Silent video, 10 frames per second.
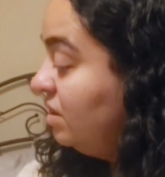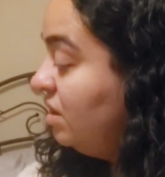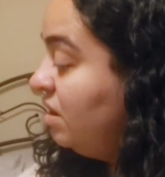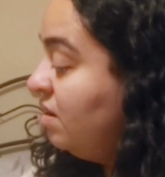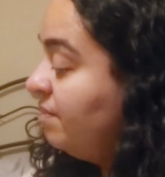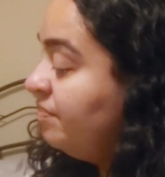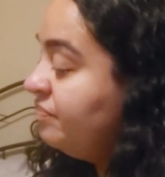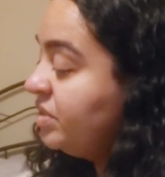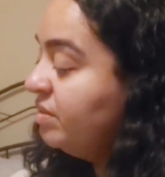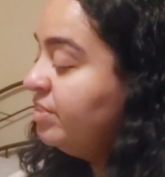Um,
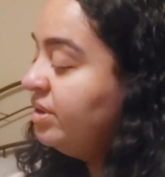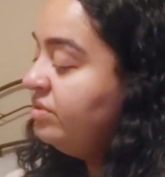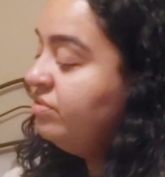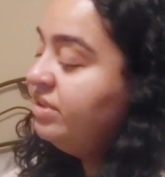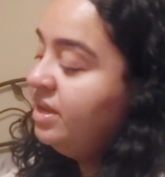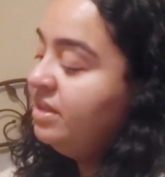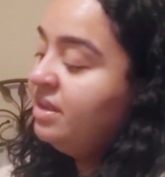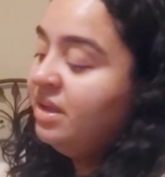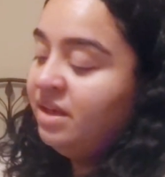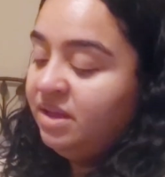but I do think
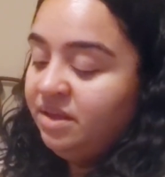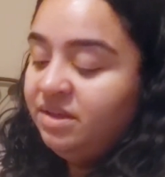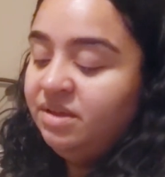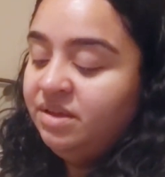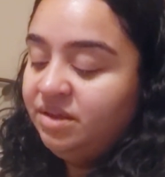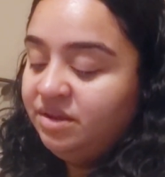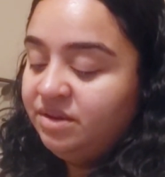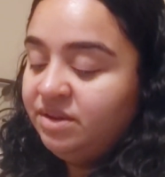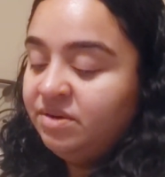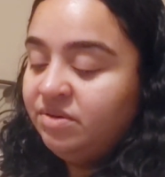that,
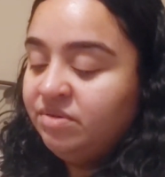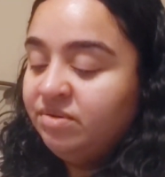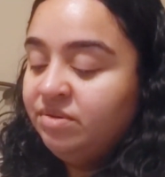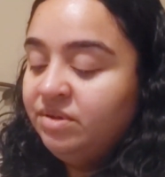you know,